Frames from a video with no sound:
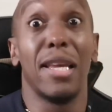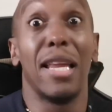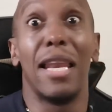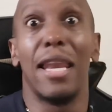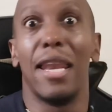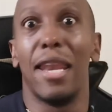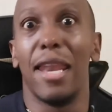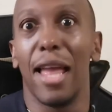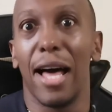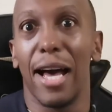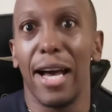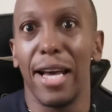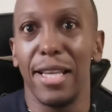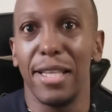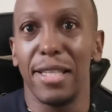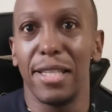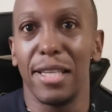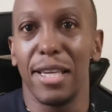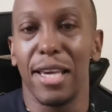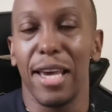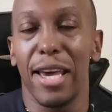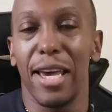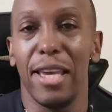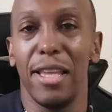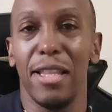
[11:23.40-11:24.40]
Lies
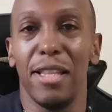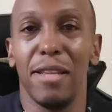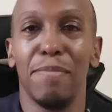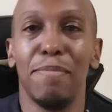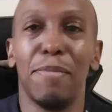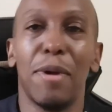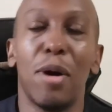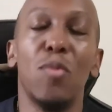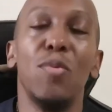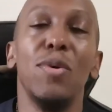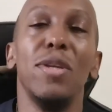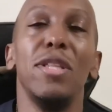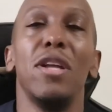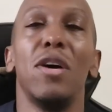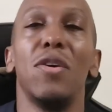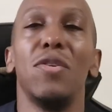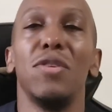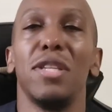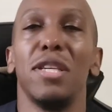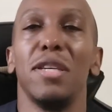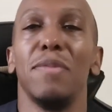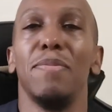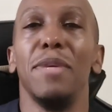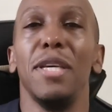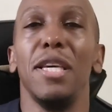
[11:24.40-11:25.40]
again, but we know
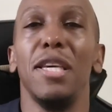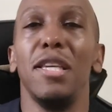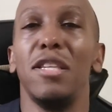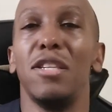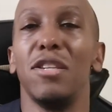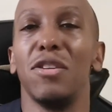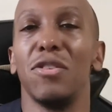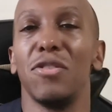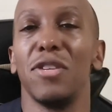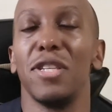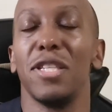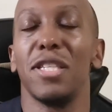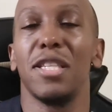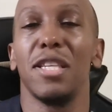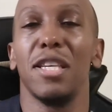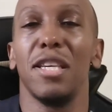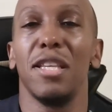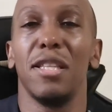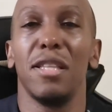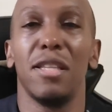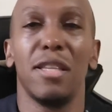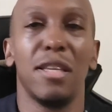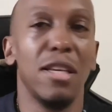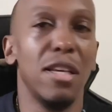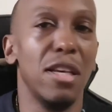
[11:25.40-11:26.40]
the media is
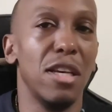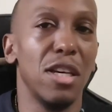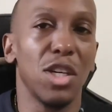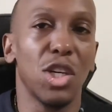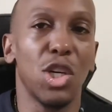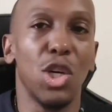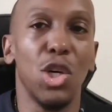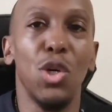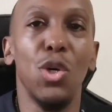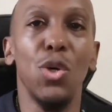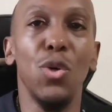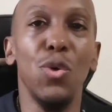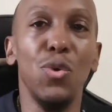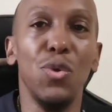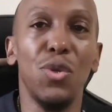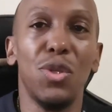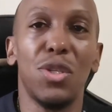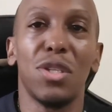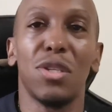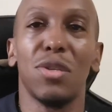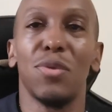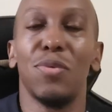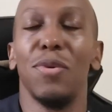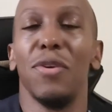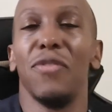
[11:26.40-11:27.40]
in
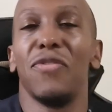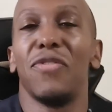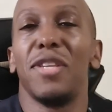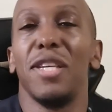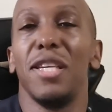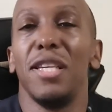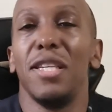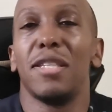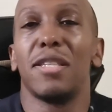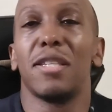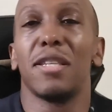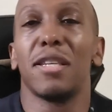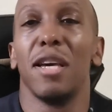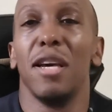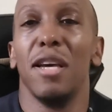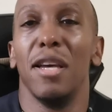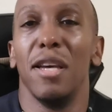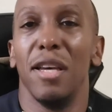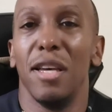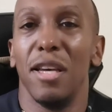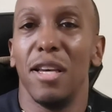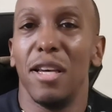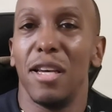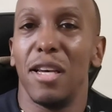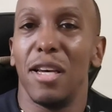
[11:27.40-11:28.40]
cahoots with these
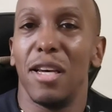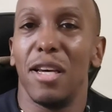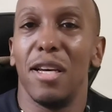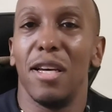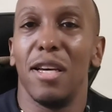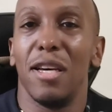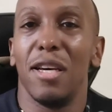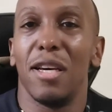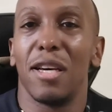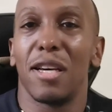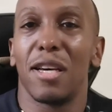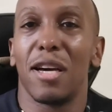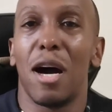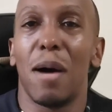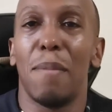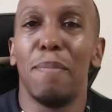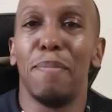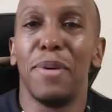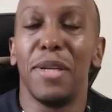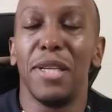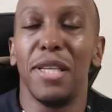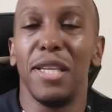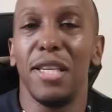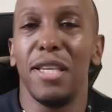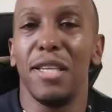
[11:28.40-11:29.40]

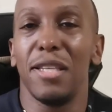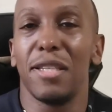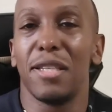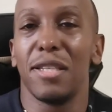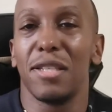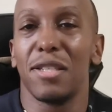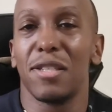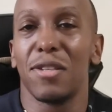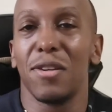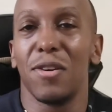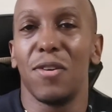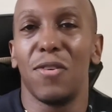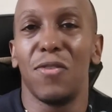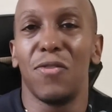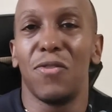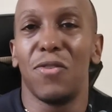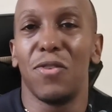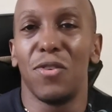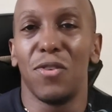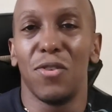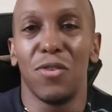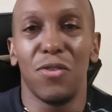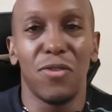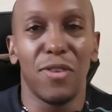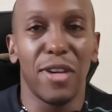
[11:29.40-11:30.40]
companies and so
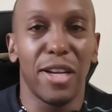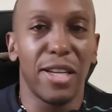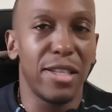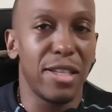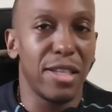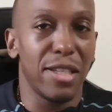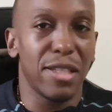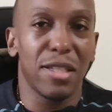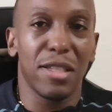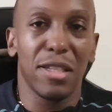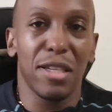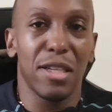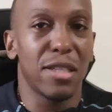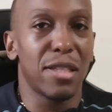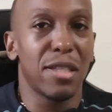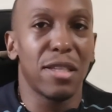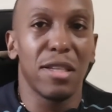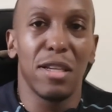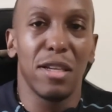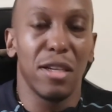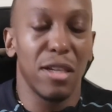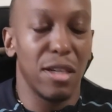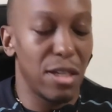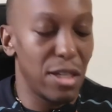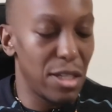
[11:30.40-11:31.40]
forth, and it's just
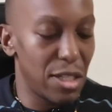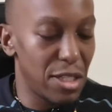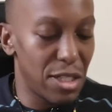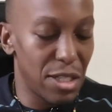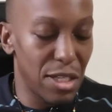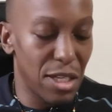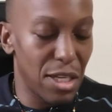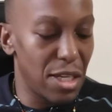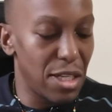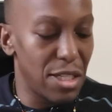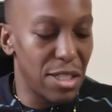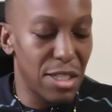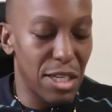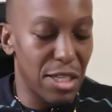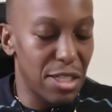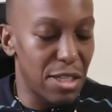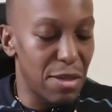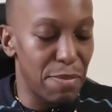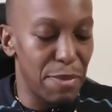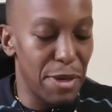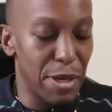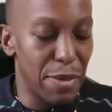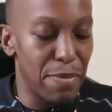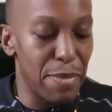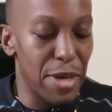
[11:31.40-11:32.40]
a
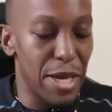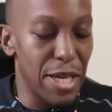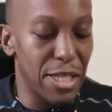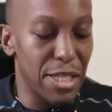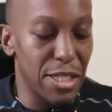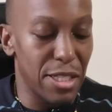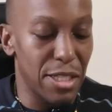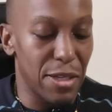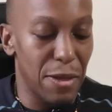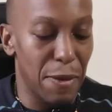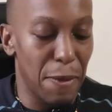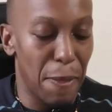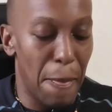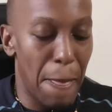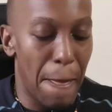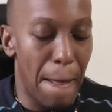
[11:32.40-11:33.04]
big mess.